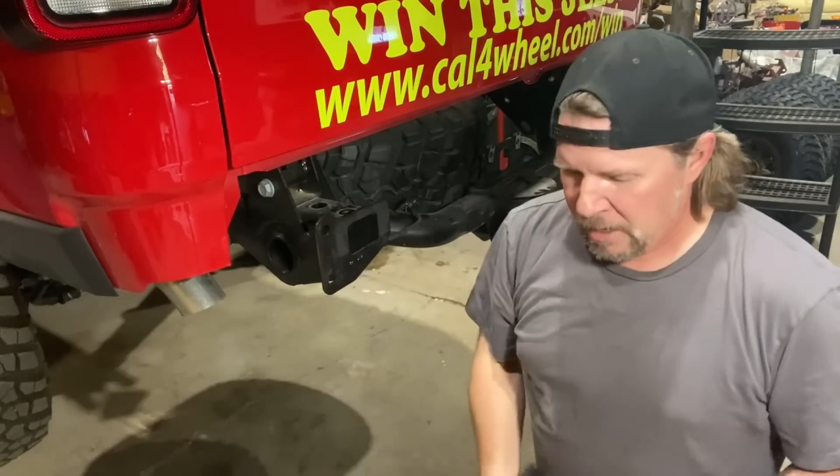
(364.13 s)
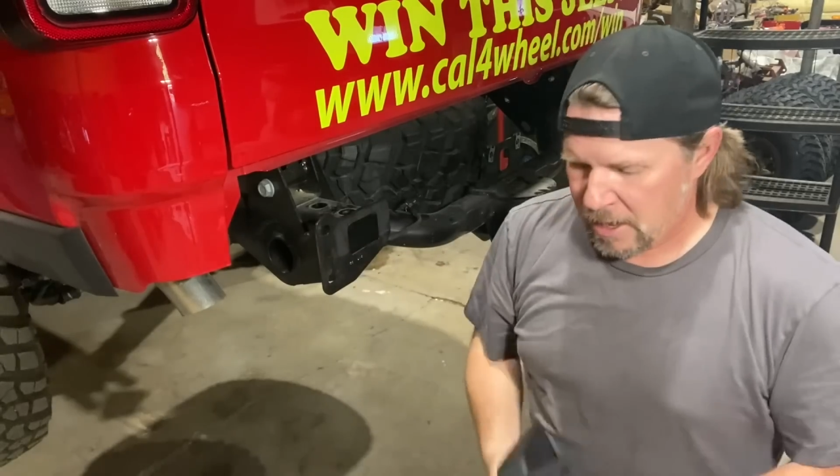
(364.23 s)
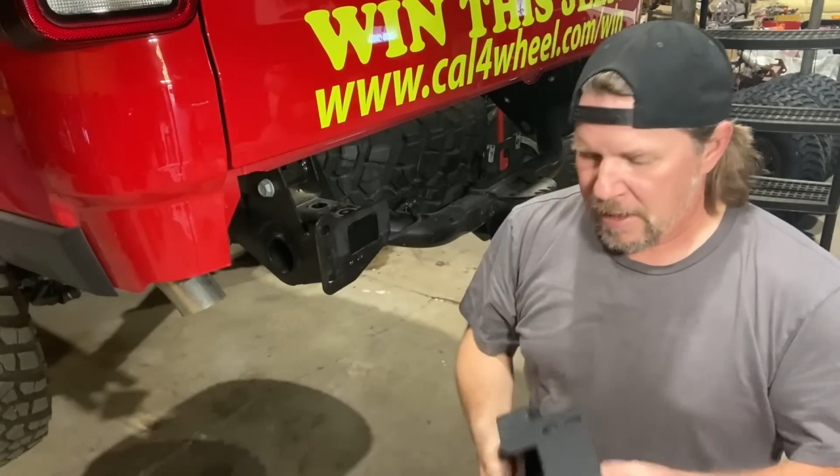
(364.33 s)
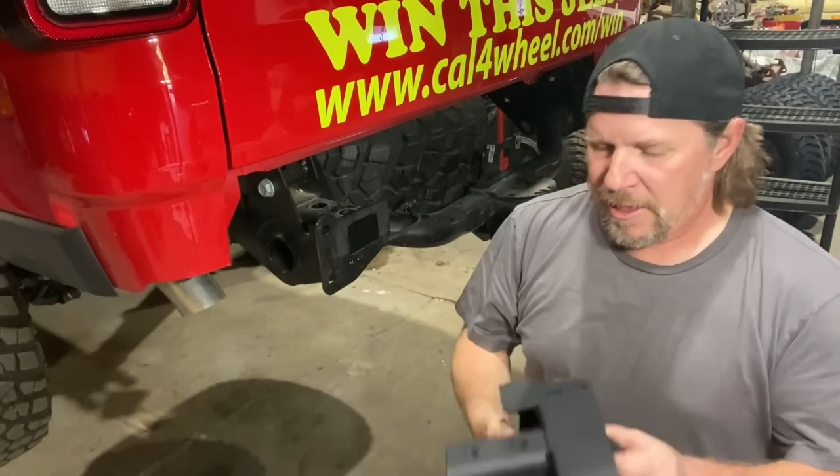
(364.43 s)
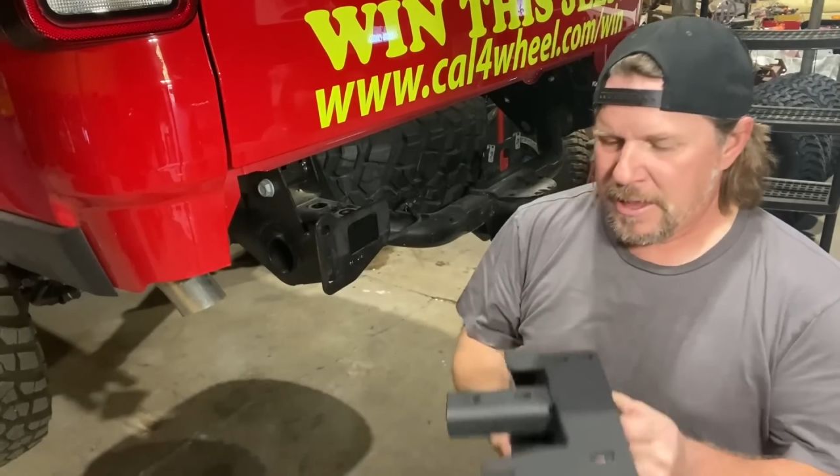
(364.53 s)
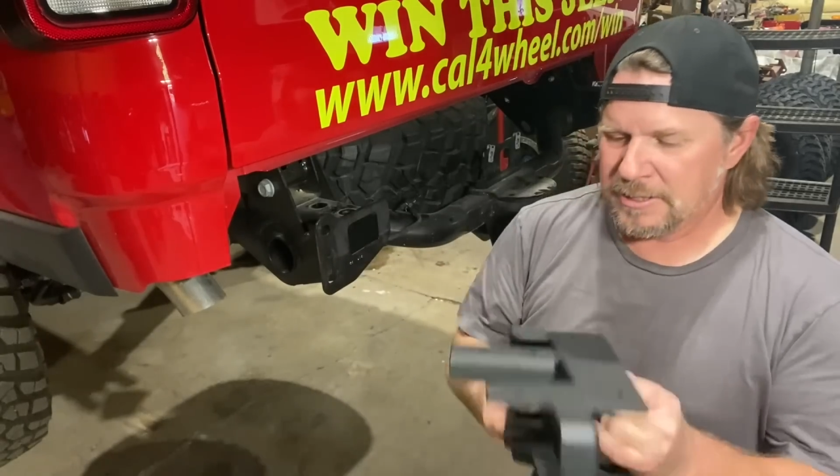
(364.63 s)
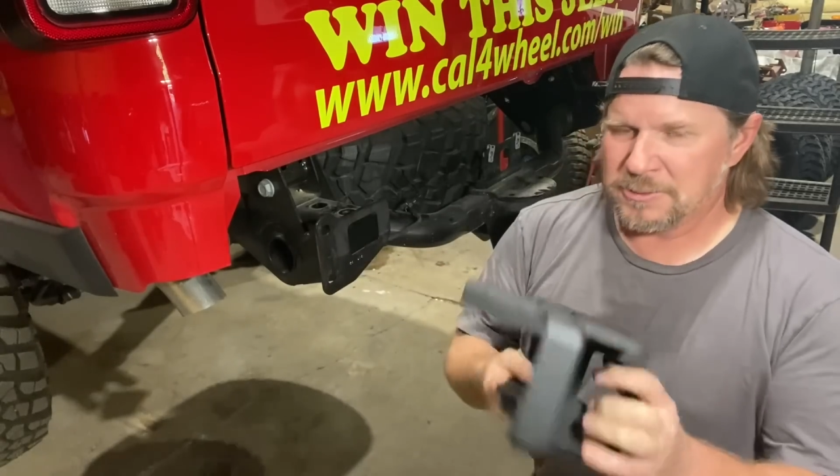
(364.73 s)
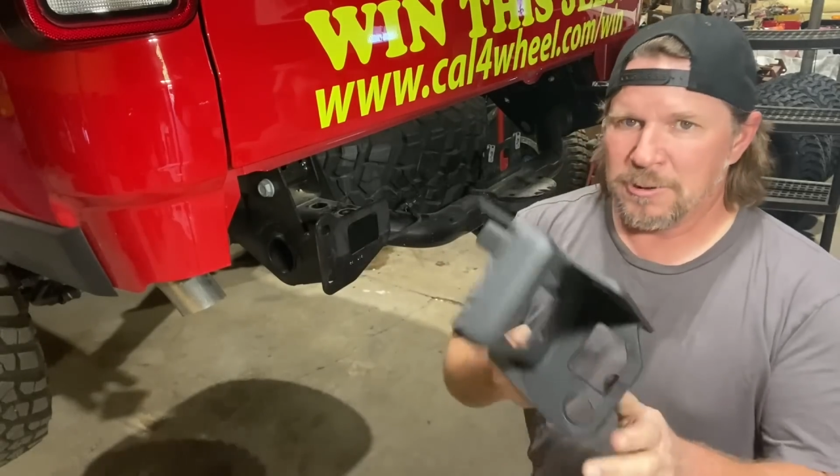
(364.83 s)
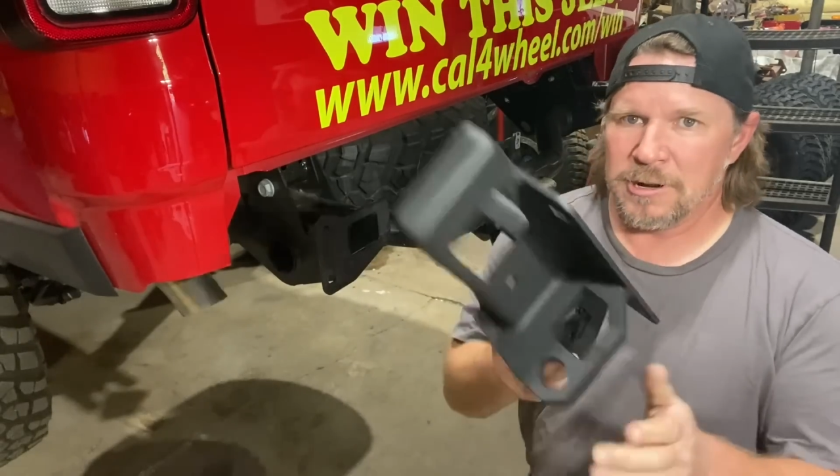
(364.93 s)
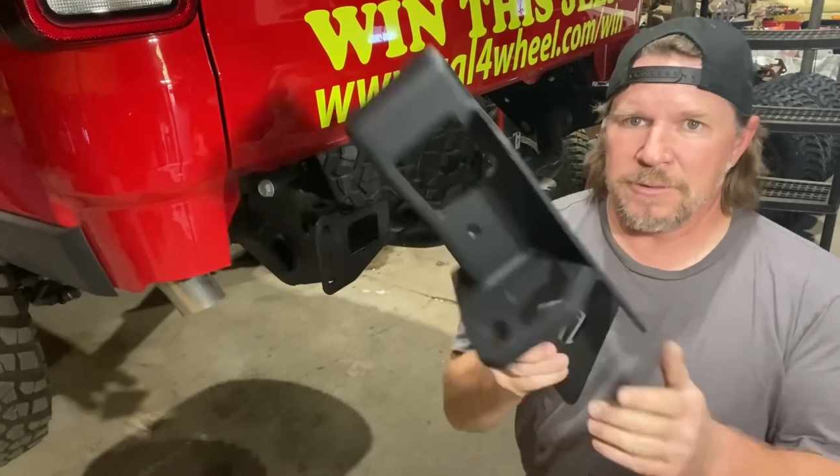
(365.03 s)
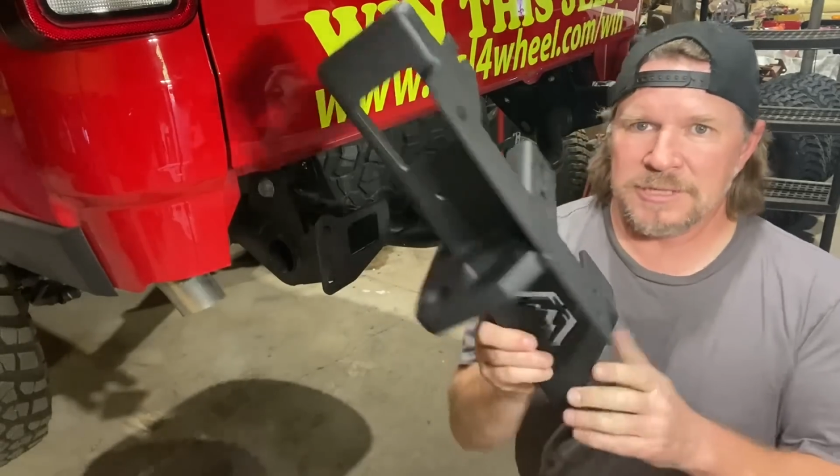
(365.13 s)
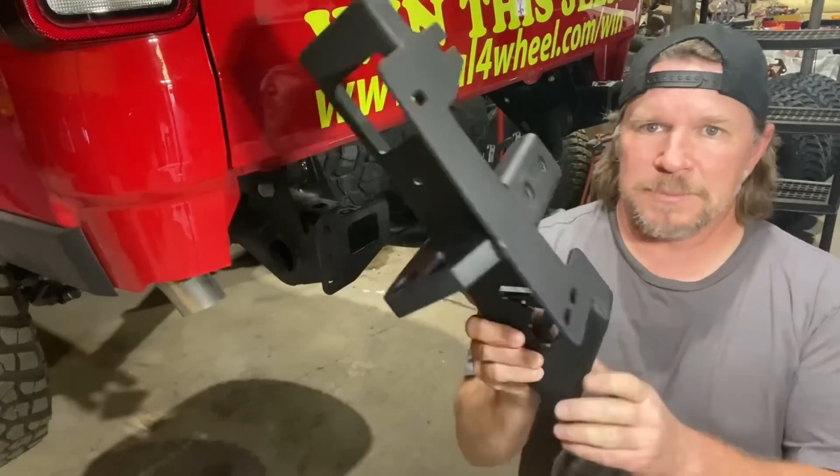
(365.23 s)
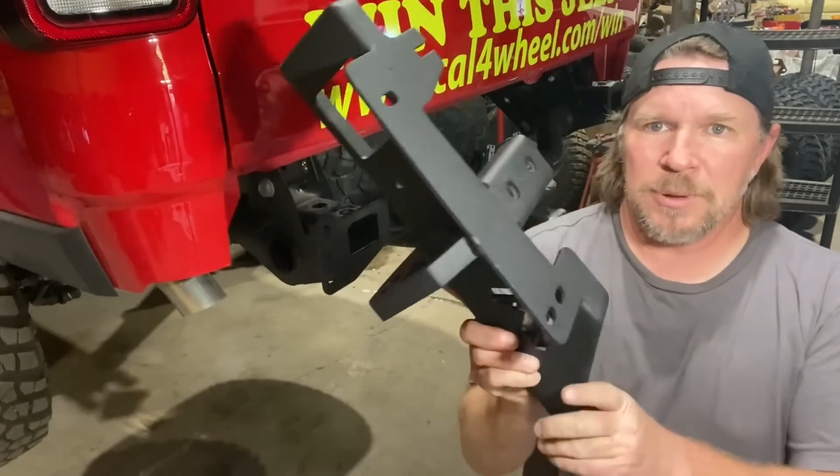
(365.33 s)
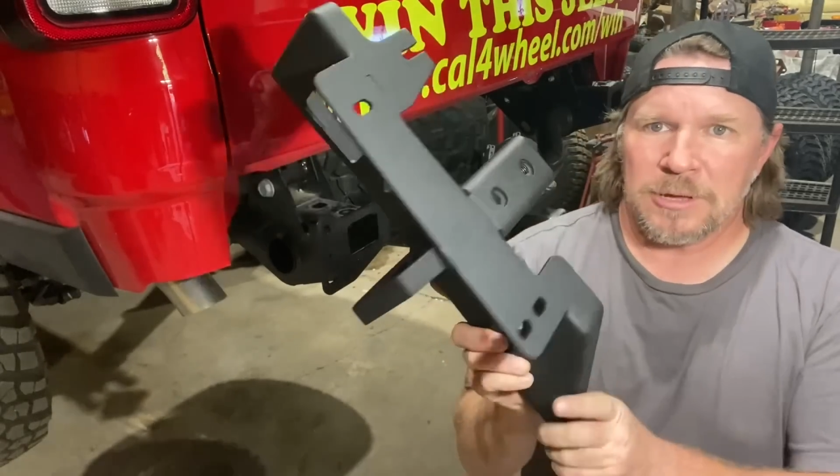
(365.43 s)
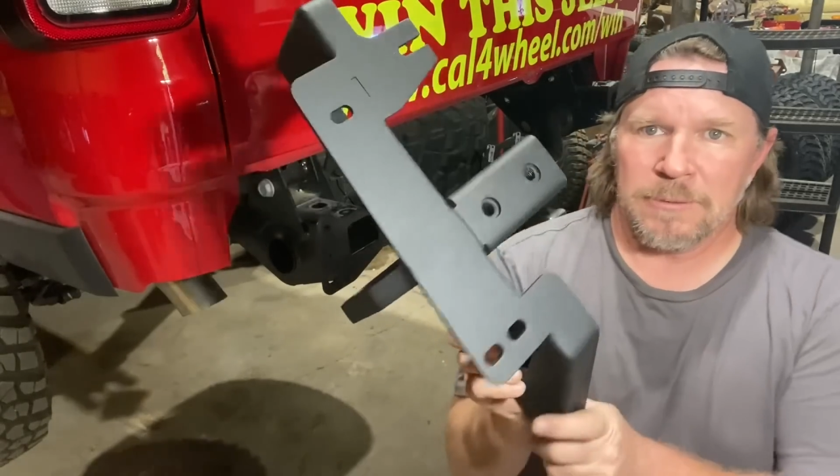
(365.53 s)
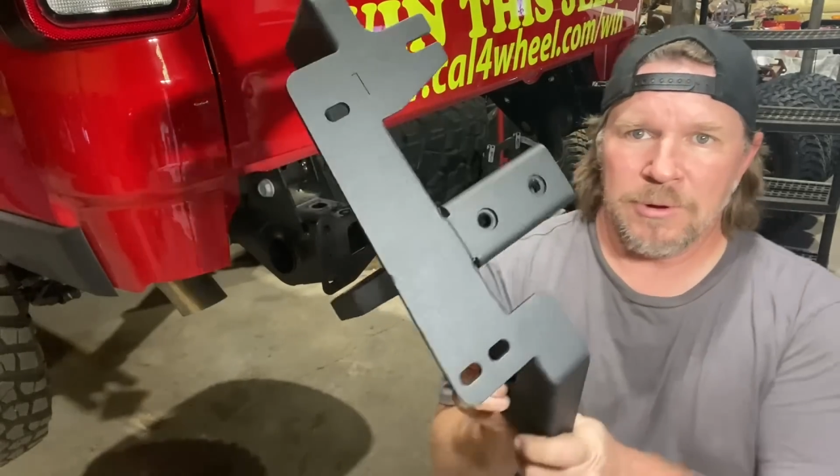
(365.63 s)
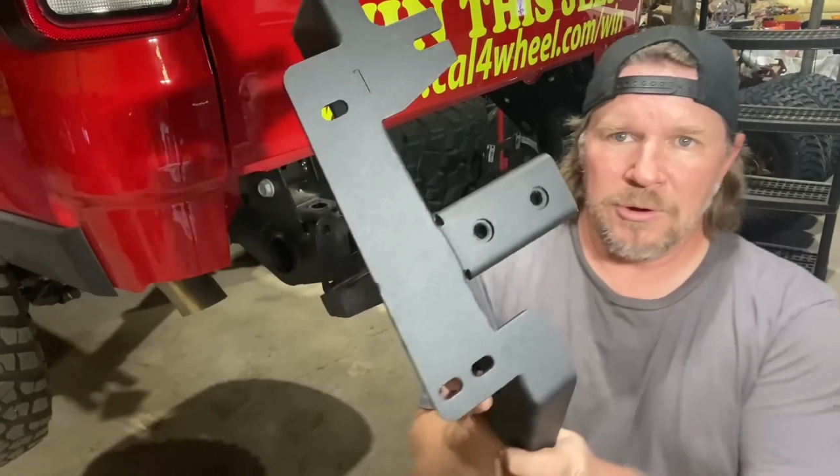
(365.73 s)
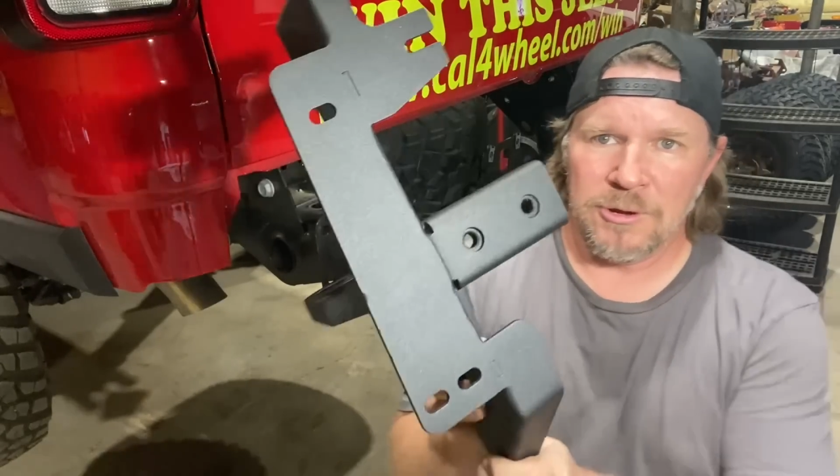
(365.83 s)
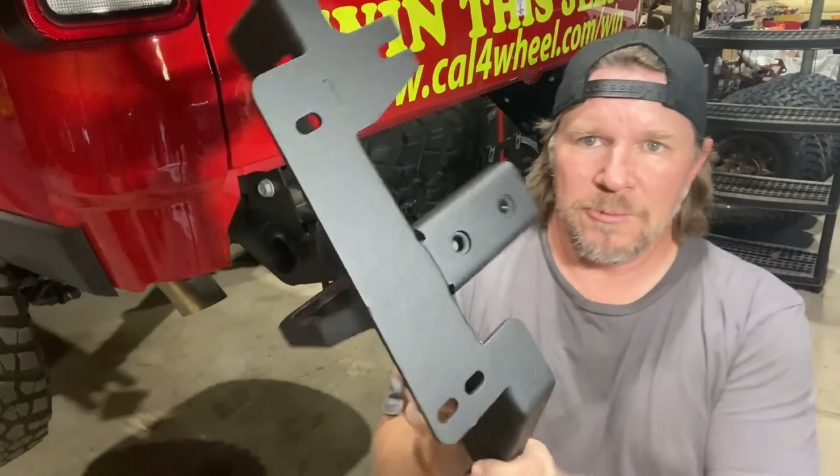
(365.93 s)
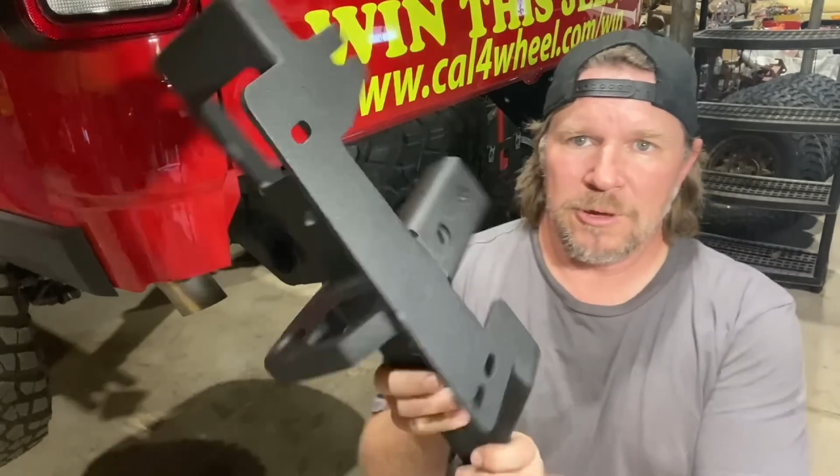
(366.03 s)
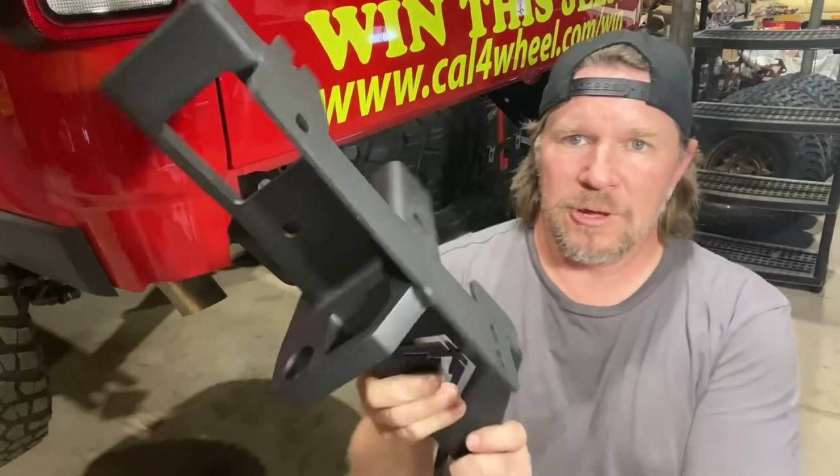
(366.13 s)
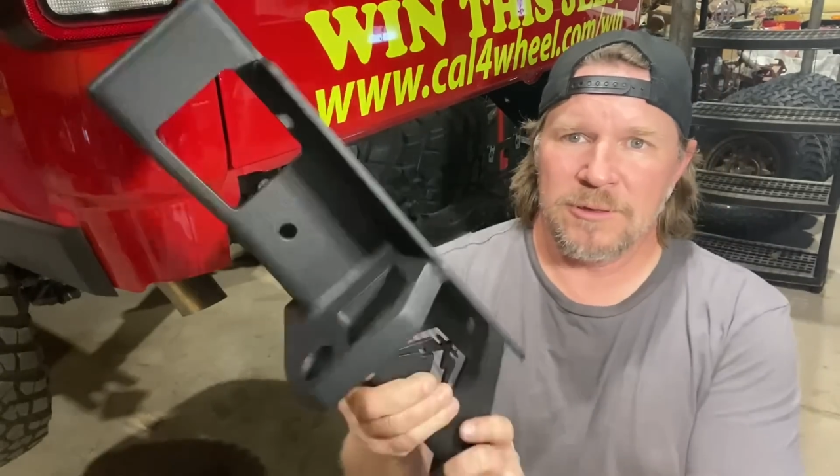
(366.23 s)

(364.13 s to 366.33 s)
And that is where this component will go.